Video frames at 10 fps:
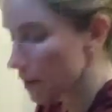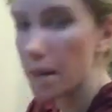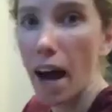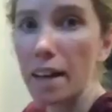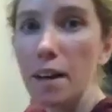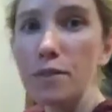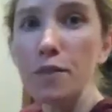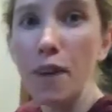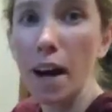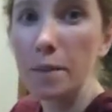I love to
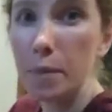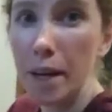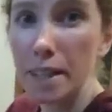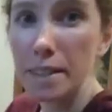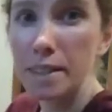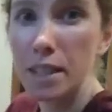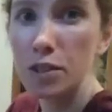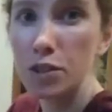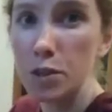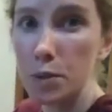find ways
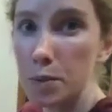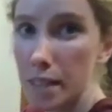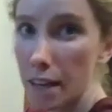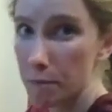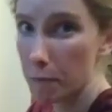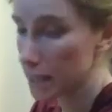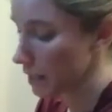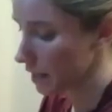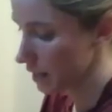to save money,